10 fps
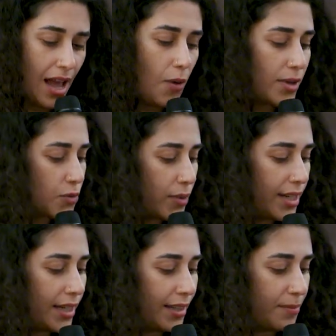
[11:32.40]
I was
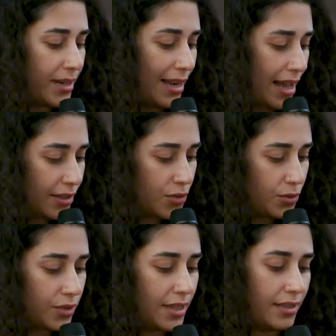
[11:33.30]
wearing a black
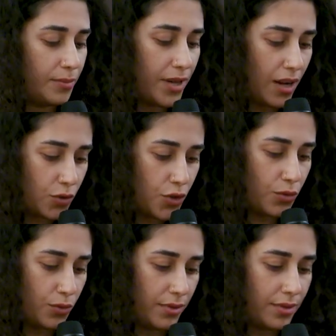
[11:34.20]
suit and brown
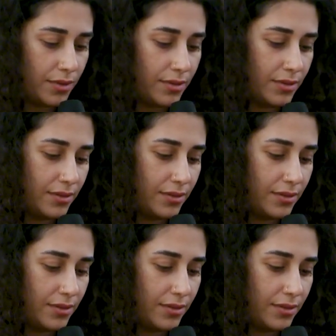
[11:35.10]
shoes.